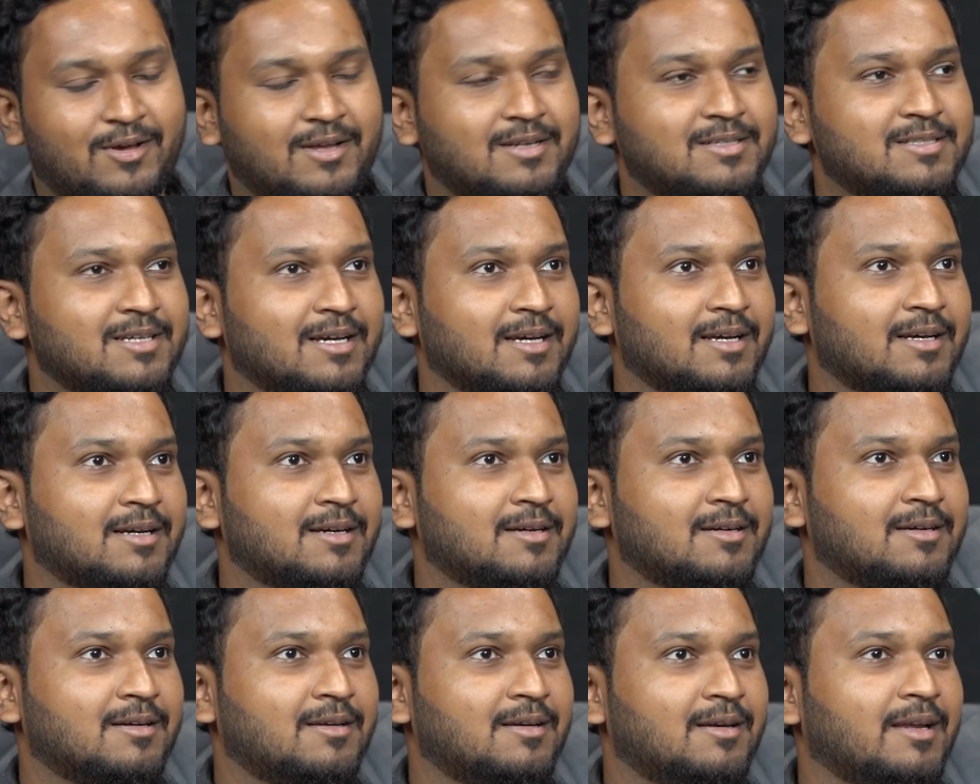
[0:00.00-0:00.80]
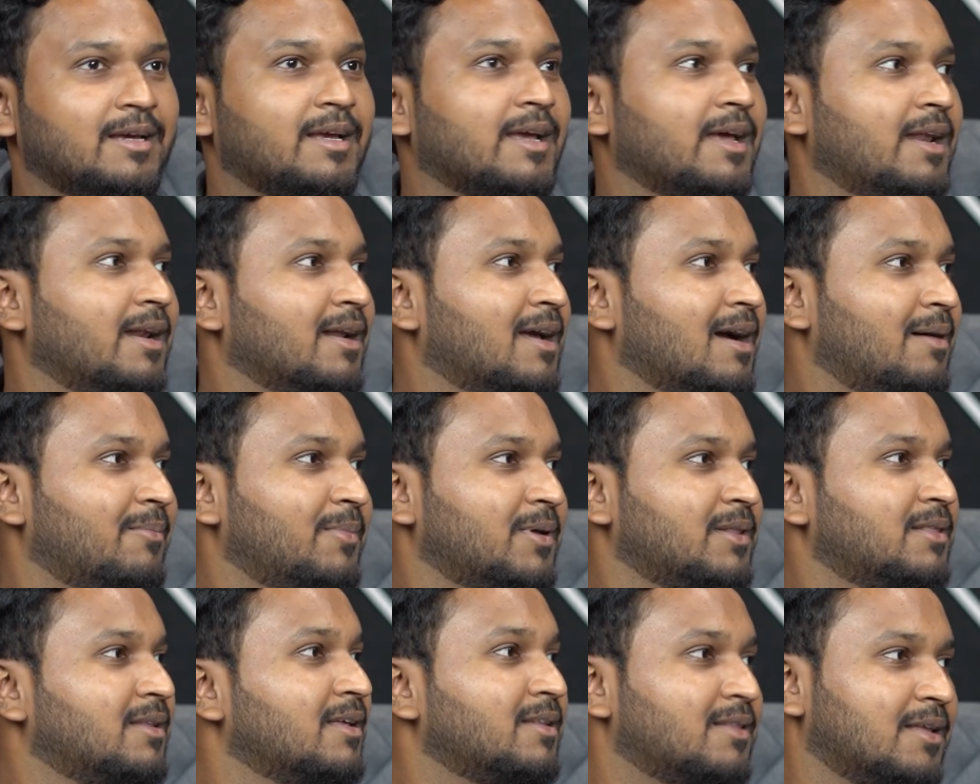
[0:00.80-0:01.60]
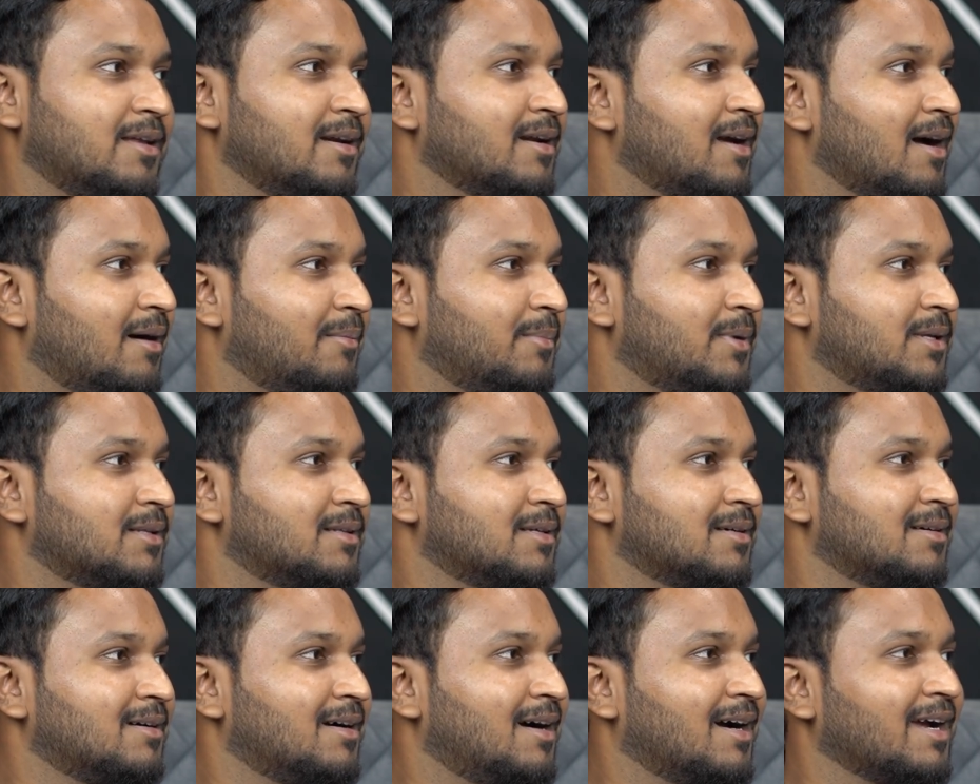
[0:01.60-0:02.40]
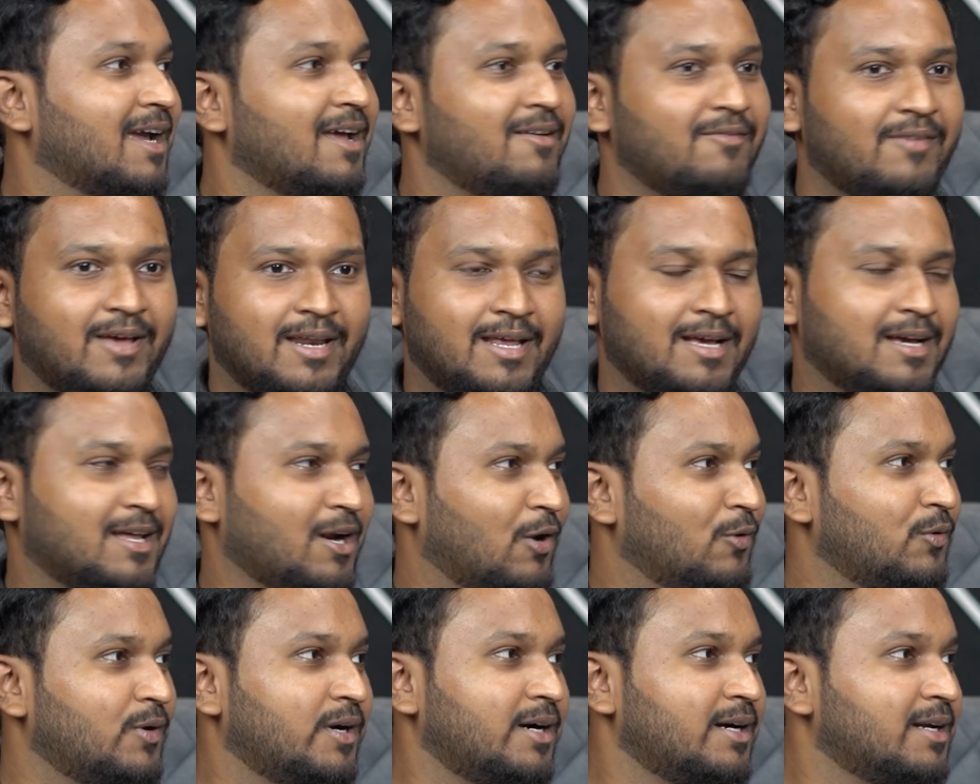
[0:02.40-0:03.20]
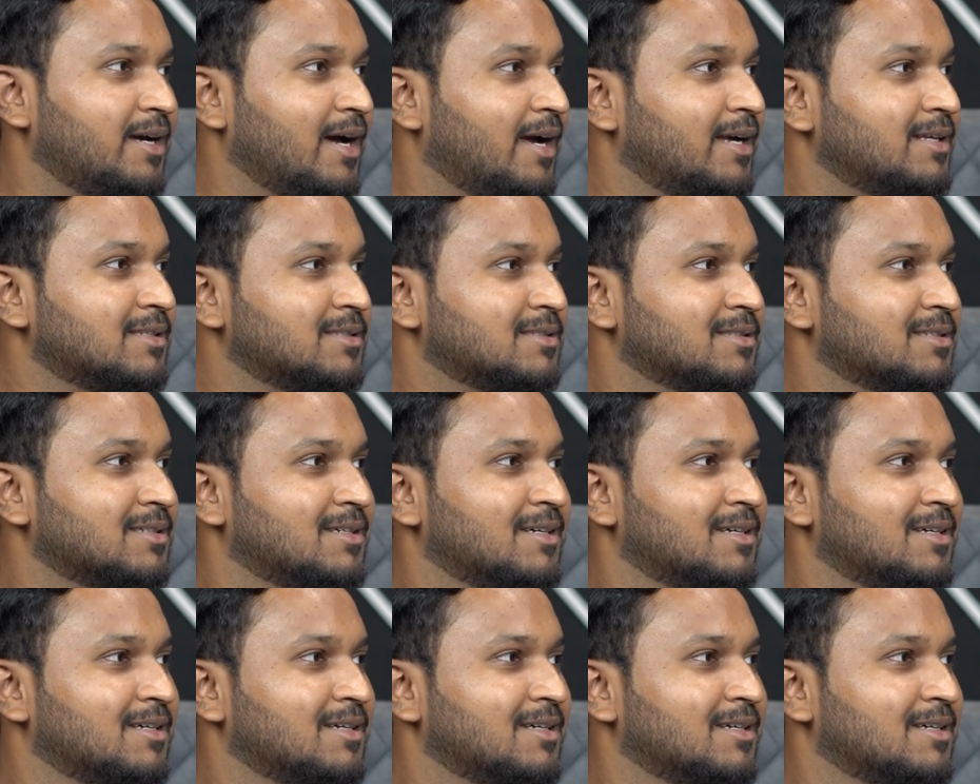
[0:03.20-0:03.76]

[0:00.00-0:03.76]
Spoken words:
You can check Nikhil Kamath, Nitin Kamath. Again, very grounded guys.